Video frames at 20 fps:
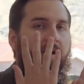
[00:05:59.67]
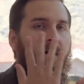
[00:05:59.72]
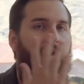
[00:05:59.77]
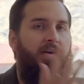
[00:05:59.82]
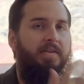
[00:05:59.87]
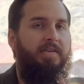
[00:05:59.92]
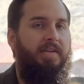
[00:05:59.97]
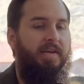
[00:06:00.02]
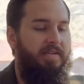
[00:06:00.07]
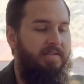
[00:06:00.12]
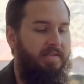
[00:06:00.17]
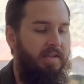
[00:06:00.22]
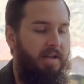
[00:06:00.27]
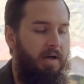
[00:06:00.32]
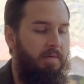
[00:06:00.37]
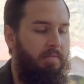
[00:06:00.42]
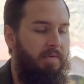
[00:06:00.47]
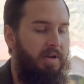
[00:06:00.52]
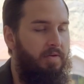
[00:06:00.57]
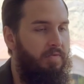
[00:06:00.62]
On days that
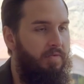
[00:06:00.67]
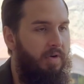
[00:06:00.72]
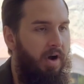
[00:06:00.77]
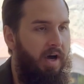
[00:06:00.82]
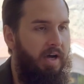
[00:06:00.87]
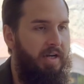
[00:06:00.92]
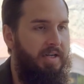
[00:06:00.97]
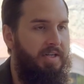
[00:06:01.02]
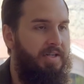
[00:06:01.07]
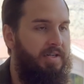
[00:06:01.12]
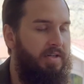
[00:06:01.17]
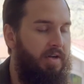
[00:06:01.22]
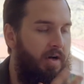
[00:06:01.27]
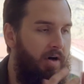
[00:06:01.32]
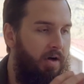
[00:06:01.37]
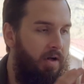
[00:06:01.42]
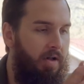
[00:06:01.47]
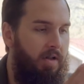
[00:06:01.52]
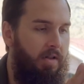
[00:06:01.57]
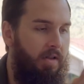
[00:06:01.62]
I'm in a rush,
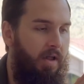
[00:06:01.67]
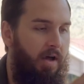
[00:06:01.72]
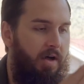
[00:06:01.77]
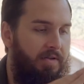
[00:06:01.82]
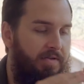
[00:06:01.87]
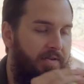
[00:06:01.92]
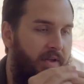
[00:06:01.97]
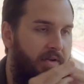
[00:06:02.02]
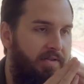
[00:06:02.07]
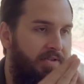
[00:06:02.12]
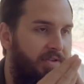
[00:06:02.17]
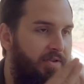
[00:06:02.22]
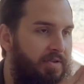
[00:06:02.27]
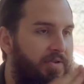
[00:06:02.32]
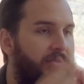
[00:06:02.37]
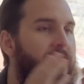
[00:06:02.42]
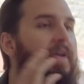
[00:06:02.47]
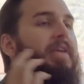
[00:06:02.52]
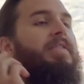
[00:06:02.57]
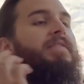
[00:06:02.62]
I'll still
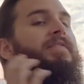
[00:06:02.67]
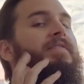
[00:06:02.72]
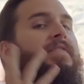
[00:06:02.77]
do like the